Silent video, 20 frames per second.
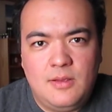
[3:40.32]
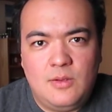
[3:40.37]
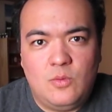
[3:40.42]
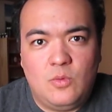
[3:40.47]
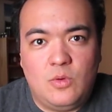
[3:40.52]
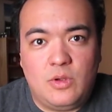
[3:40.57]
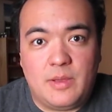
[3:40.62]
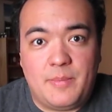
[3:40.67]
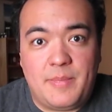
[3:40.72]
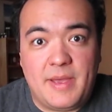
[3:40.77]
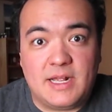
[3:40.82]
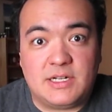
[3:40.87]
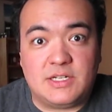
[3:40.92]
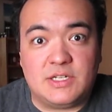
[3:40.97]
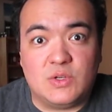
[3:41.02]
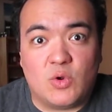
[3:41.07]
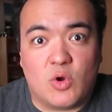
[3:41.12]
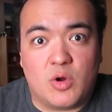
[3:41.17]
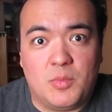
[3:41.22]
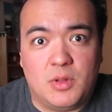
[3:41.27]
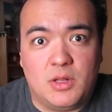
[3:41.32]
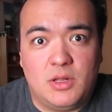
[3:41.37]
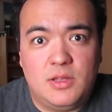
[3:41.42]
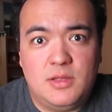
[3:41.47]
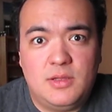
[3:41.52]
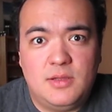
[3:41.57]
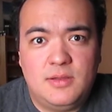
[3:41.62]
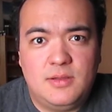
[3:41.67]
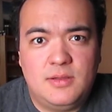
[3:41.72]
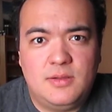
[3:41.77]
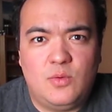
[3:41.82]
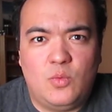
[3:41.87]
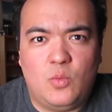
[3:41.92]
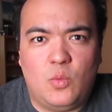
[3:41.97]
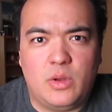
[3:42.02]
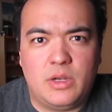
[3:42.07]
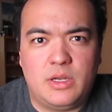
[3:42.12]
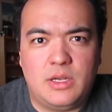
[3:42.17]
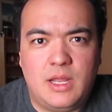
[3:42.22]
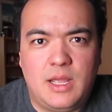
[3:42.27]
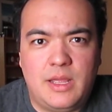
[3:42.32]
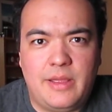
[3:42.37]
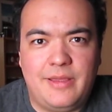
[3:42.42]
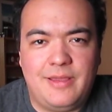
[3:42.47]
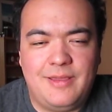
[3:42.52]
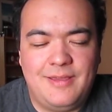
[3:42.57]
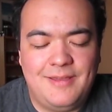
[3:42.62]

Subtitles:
we'll get back to normal one day.